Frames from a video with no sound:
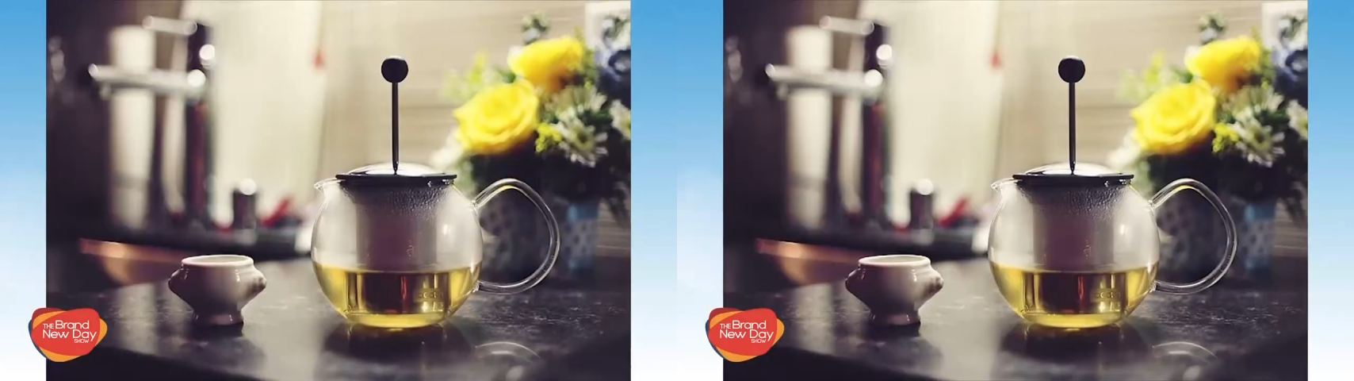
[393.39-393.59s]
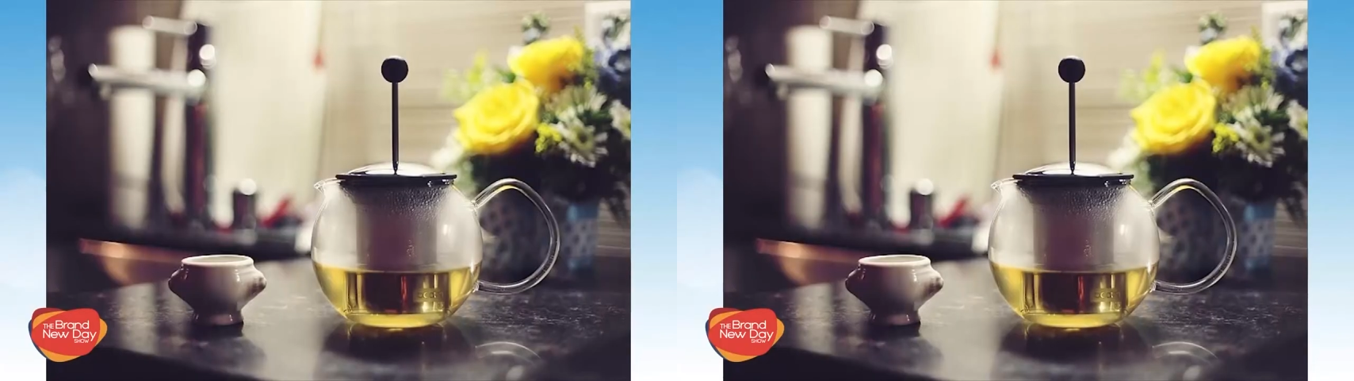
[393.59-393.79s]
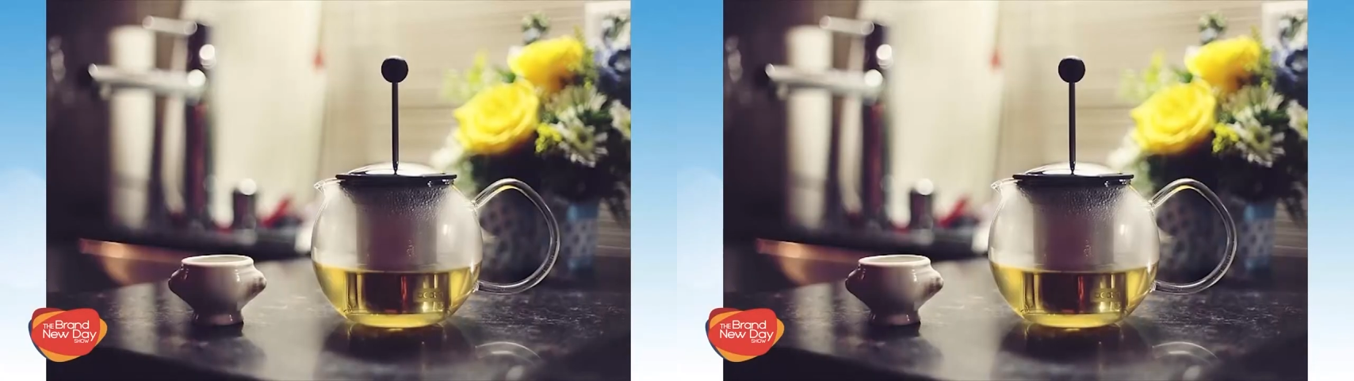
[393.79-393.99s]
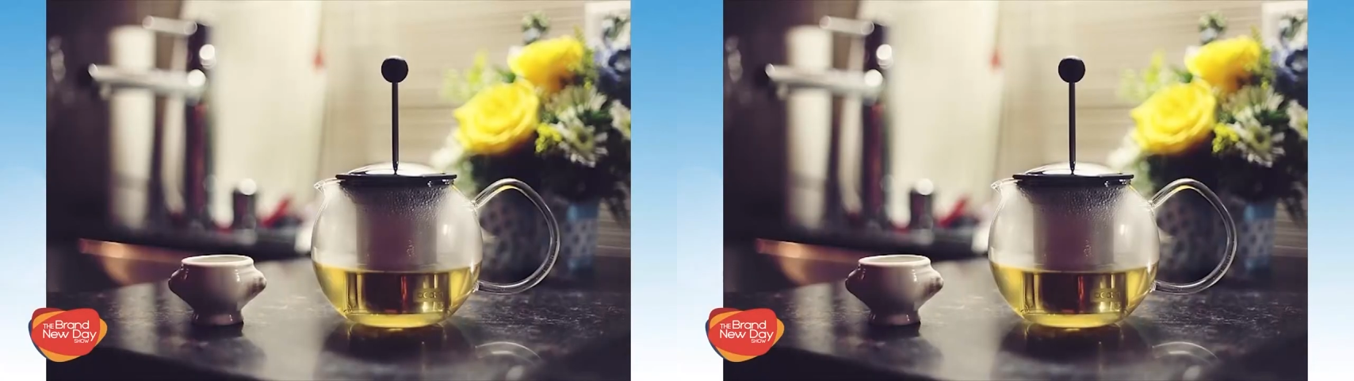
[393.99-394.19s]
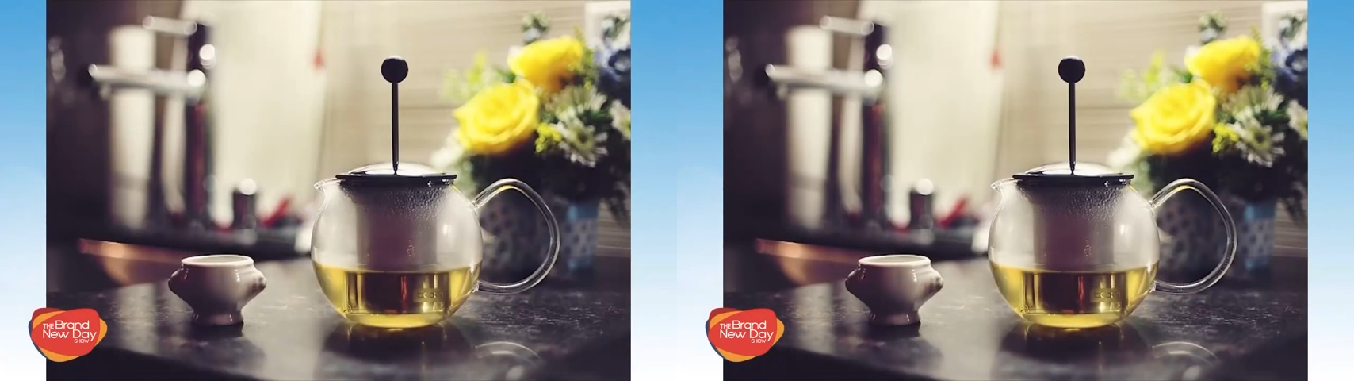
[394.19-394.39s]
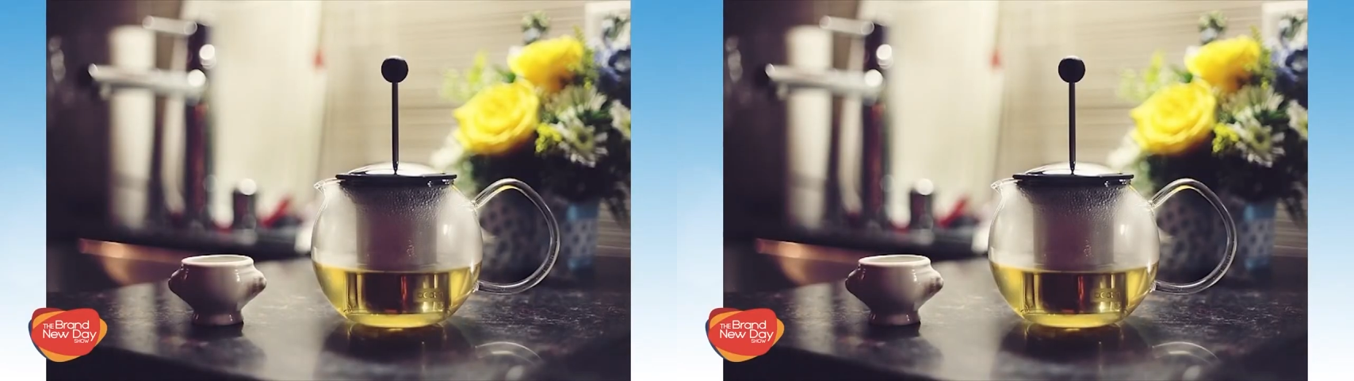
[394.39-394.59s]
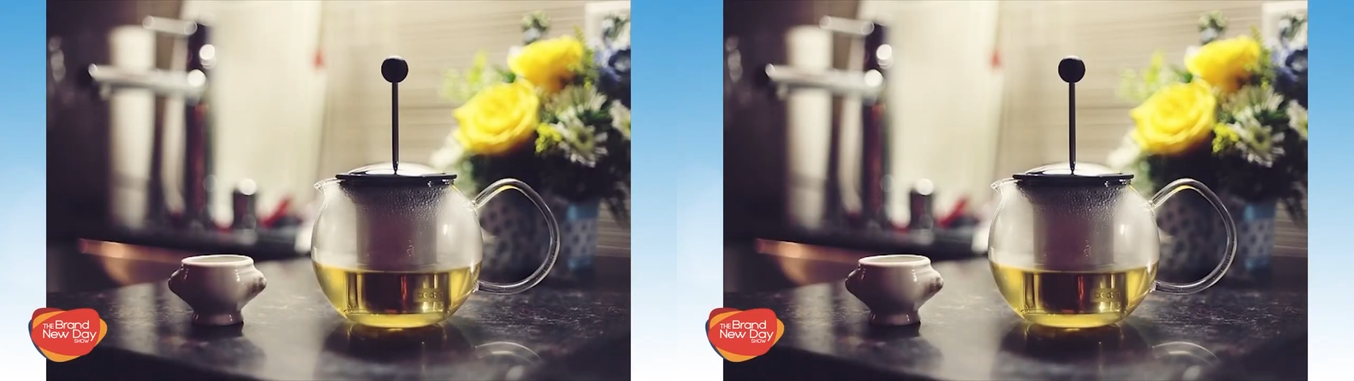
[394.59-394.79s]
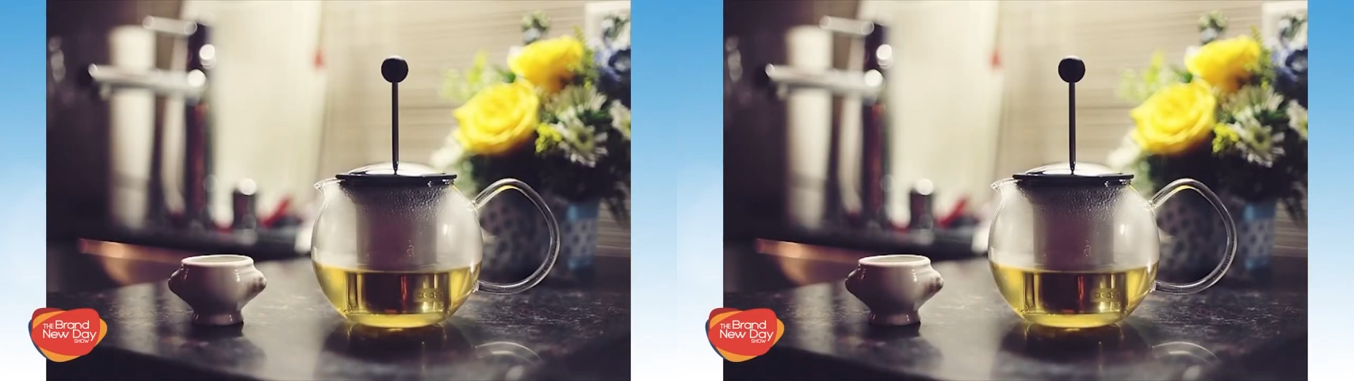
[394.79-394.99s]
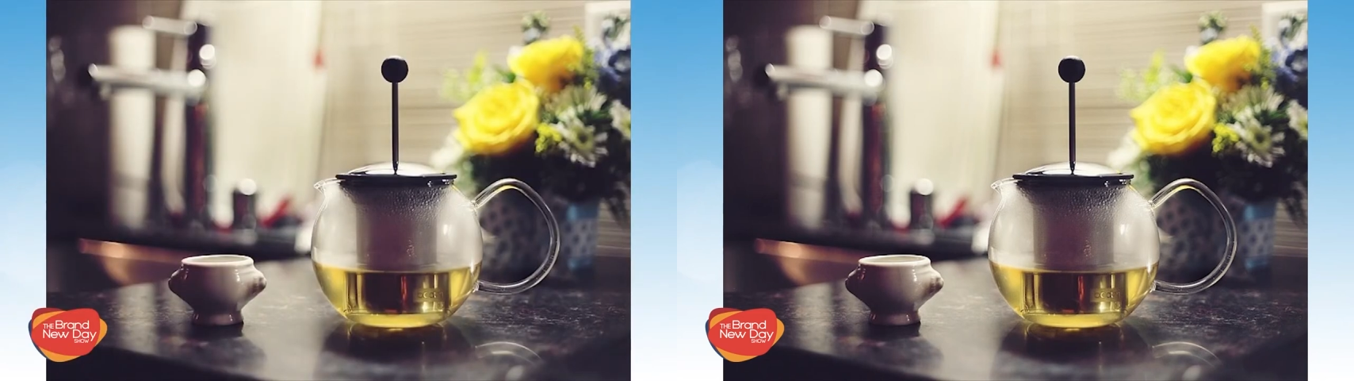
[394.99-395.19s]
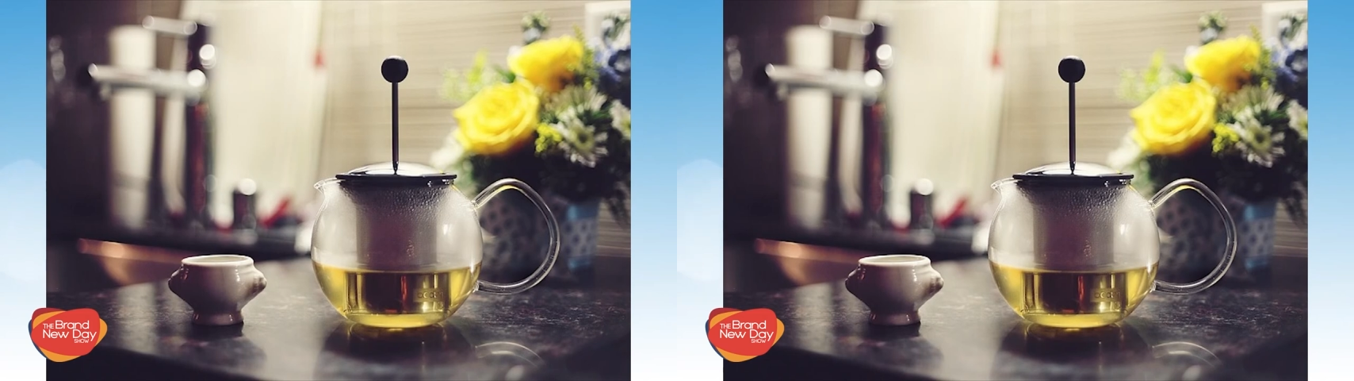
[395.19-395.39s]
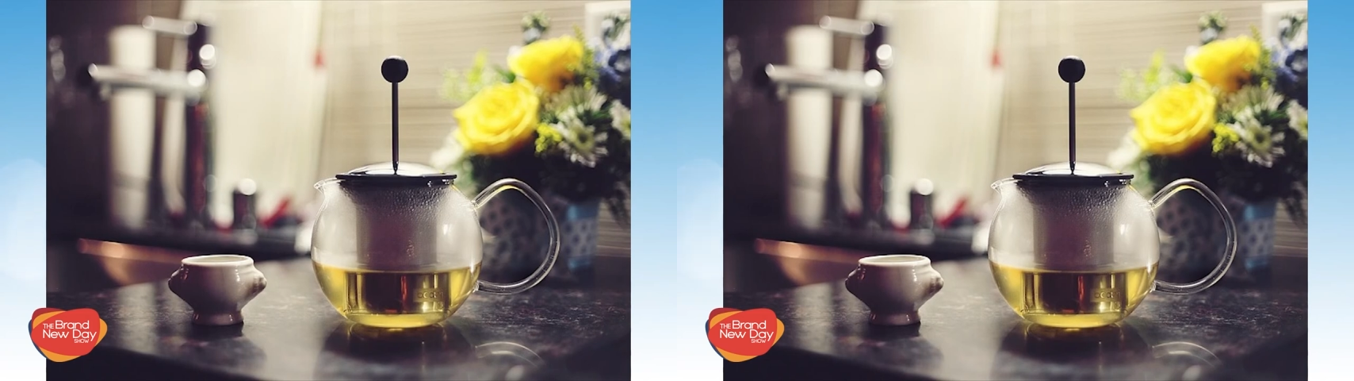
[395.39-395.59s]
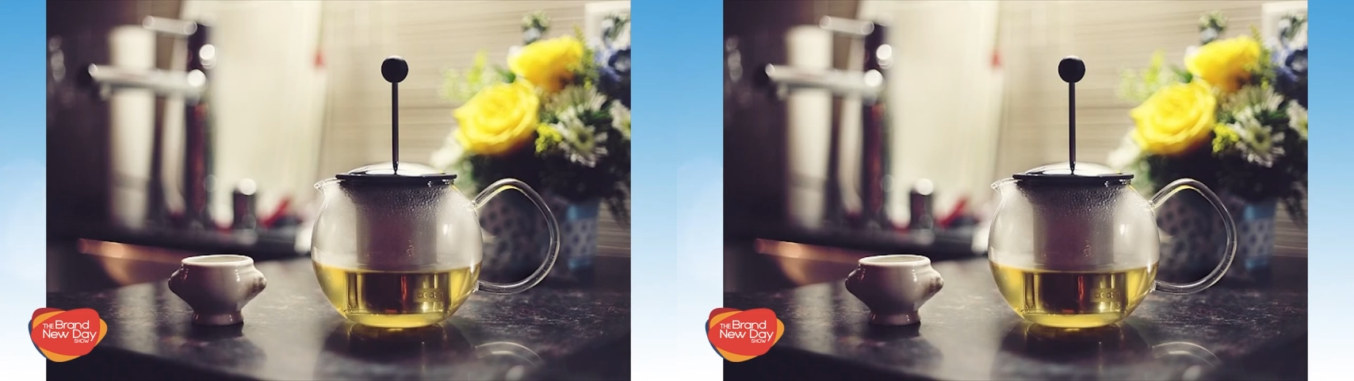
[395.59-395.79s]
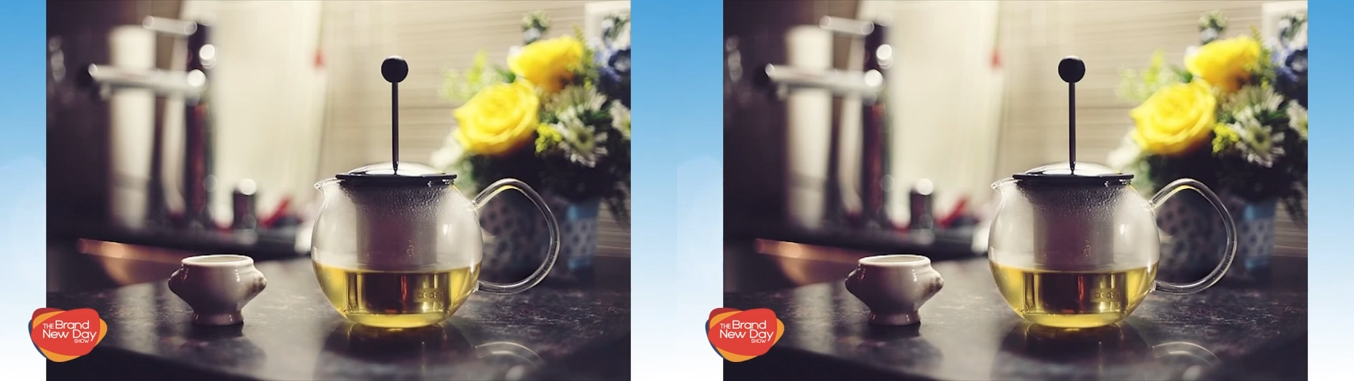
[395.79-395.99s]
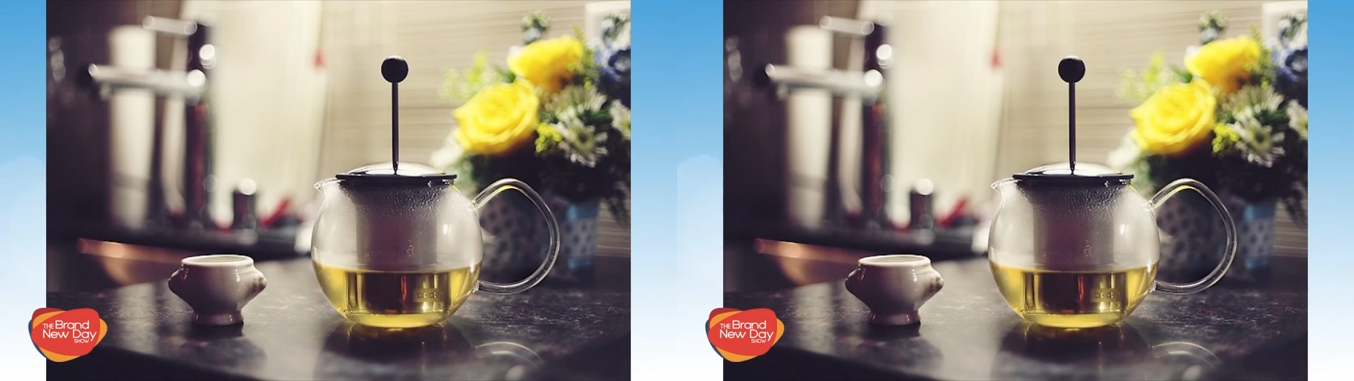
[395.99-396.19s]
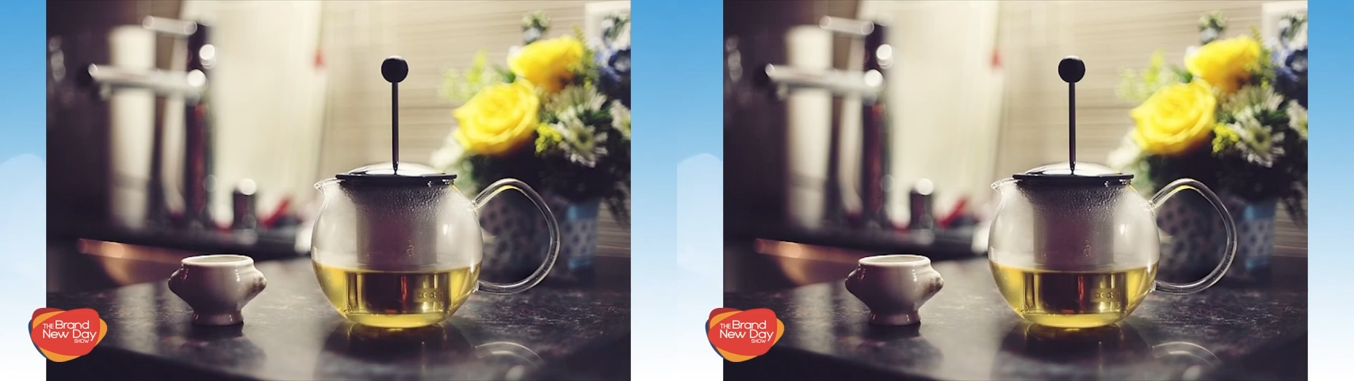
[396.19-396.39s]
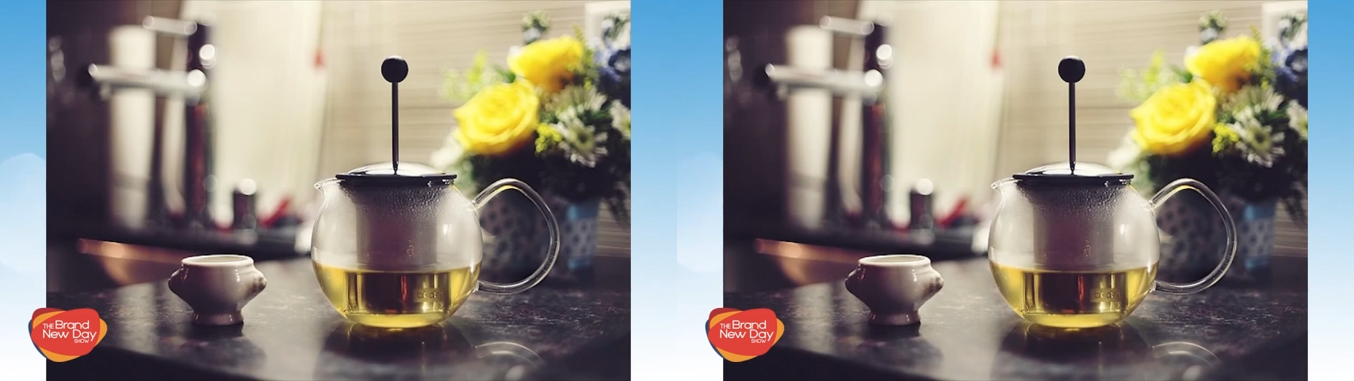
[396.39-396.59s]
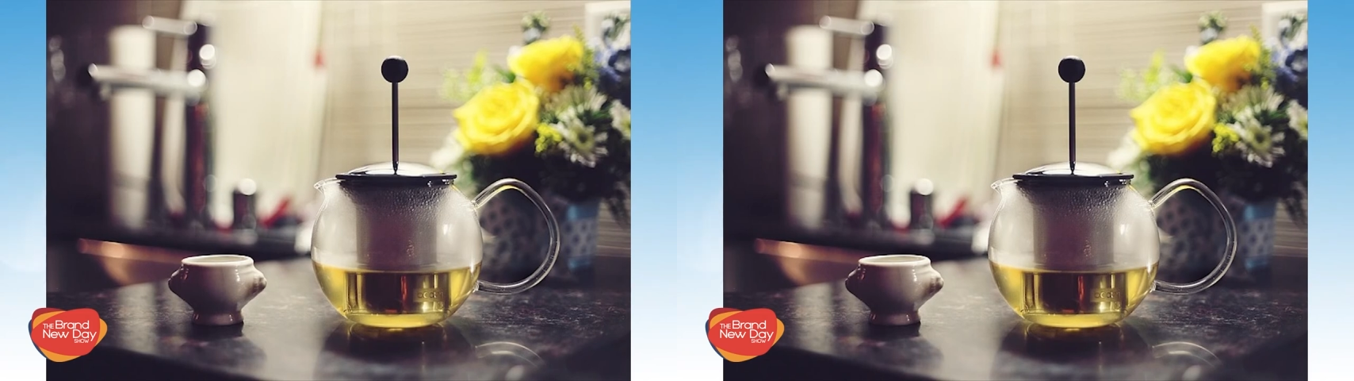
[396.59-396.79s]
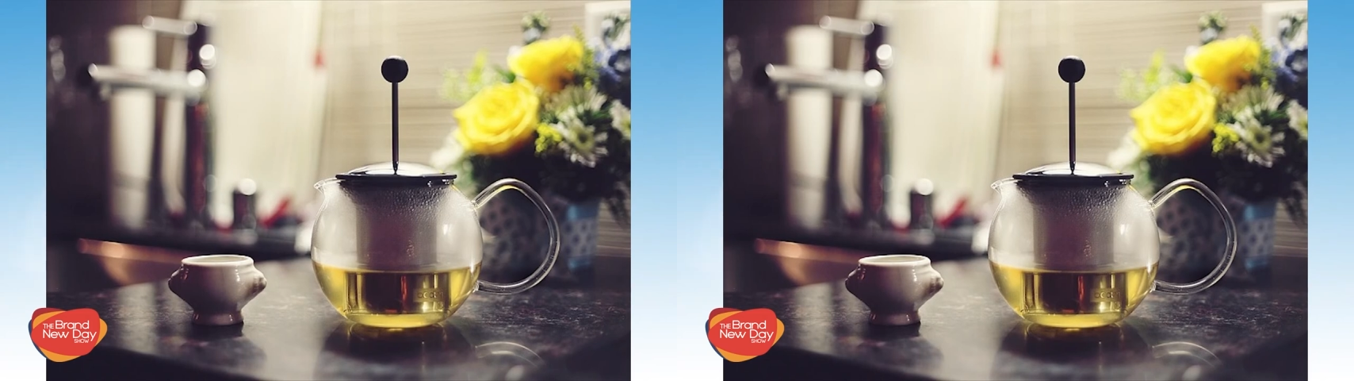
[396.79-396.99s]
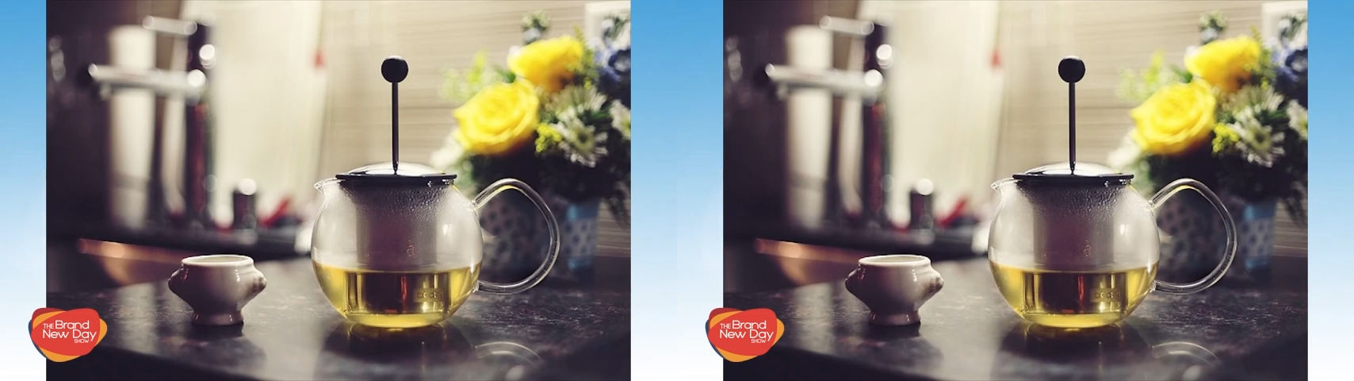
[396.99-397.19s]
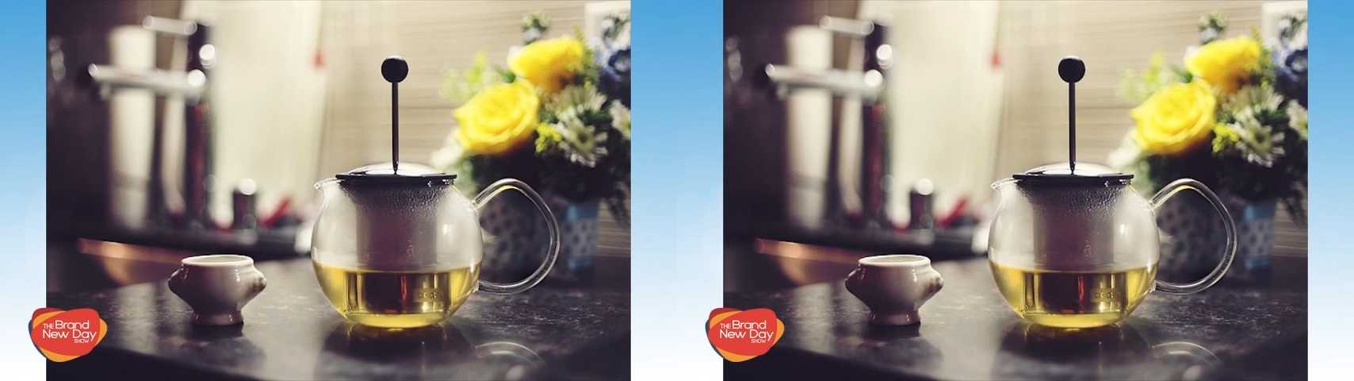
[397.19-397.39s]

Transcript: Nobody's mouth can be seen.